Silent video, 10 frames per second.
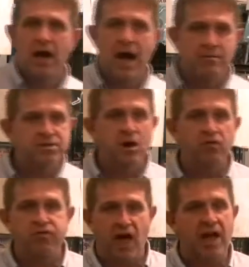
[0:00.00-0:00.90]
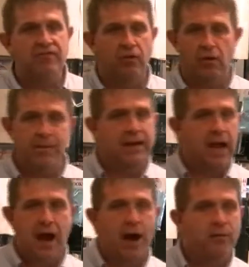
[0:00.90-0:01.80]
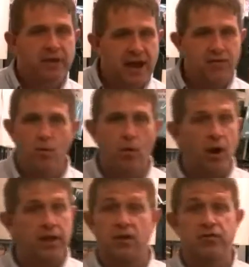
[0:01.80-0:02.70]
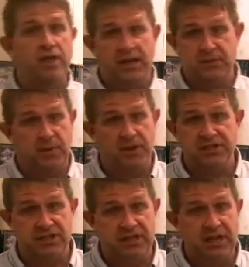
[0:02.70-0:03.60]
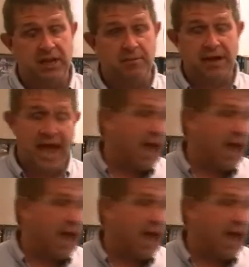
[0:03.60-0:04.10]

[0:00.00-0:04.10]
I'm so thankful. I mean, I would never want to go through that experience again, but